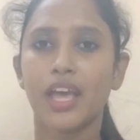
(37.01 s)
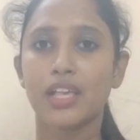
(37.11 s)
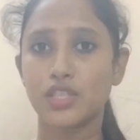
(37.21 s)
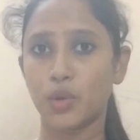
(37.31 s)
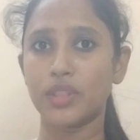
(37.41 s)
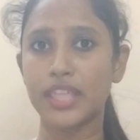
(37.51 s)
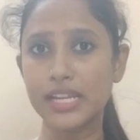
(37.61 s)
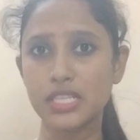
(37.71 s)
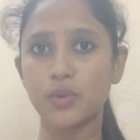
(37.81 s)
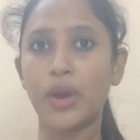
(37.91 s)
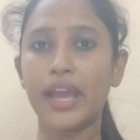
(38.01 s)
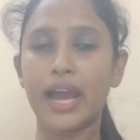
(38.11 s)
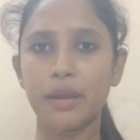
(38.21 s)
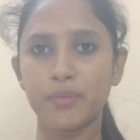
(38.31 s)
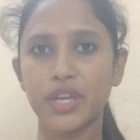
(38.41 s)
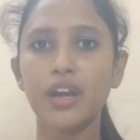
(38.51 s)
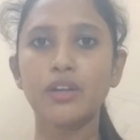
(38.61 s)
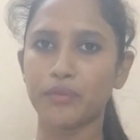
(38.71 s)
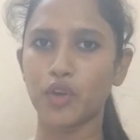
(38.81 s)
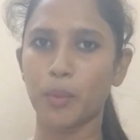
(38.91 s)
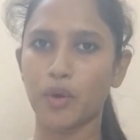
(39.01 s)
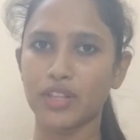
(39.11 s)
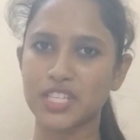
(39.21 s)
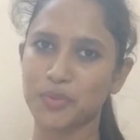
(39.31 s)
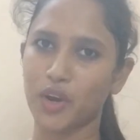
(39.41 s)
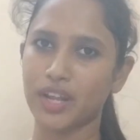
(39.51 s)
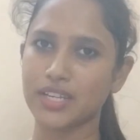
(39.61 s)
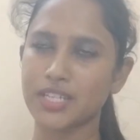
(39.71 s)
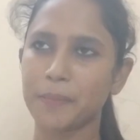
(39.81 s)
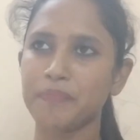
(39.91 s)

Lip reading: So that's why I'm here to review about this product.